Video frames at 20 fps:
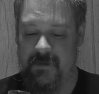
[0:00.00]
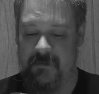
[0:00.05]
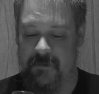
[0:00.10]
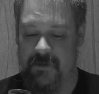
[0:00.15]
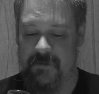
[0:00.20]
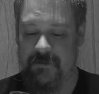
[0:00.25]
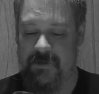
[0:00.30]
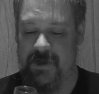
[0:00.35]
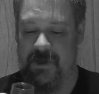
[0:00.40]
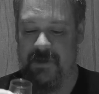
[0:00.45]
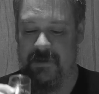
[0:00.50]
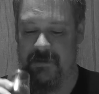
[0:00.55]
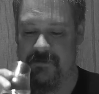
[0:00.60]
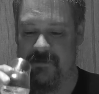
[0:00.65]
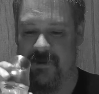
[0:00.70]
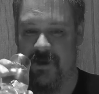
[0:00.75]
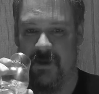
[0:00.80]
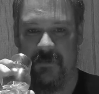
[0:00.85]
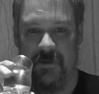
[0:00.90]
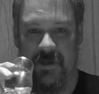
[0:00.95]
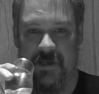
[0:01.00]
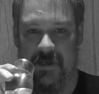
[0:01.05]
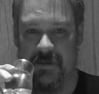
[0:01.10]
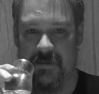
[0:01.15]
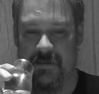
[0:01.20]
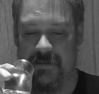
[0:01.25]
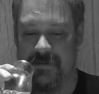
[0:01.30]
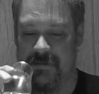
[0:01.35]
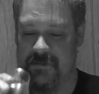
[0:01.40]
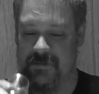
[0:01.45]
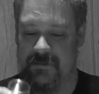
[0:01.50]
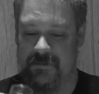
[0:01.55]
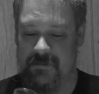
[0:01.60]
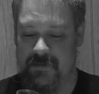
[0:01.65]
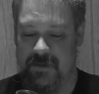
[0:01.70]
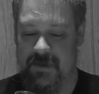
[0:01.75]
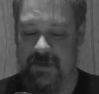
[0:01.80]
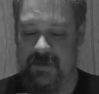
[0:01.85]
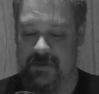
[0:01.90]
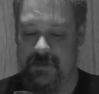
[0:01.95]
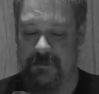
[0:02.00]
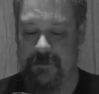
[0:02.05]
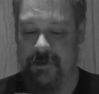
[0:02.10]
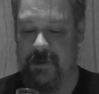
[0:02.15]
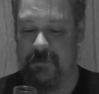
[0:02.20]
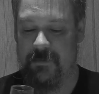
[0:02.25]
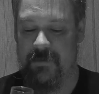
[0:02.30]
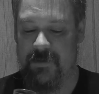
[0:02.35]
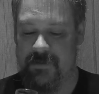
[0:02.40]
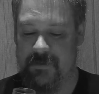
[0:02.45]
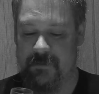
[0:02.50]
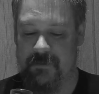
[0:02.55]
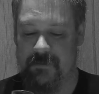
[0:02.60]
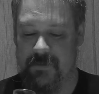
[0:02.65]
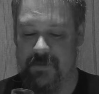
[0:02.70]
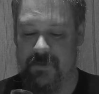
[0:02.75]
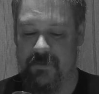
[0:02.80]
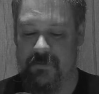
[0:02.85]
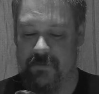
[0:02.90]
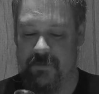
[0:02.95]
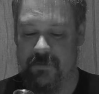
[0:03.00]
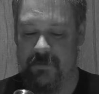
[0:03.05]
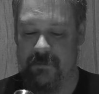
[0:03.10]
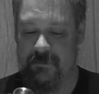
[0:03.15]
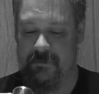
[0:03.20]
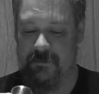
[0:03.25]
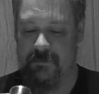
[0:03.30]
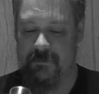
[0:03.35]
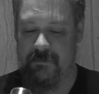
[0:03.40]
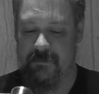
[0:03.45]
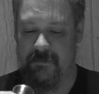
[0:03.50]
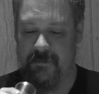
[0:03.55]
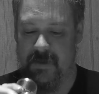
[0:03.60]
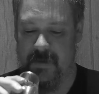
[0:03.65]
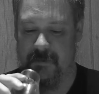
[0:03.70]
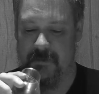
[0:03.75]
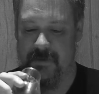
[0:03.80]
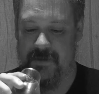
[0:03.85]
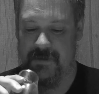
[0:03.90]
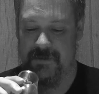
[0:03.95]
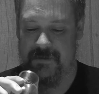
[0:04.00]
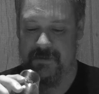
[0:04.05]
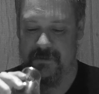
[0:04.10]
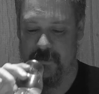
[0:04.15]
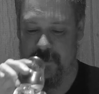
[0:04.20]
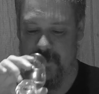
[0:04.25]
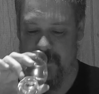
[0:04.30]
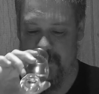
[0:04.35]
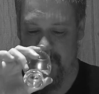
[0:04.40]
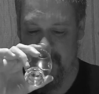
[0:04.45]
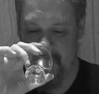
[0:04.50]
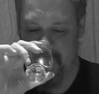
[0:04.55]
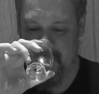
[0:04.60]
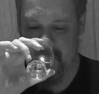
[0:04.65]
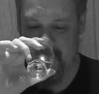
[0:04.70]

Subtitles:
But really the dram leads the way with some beautiful medicinal peat.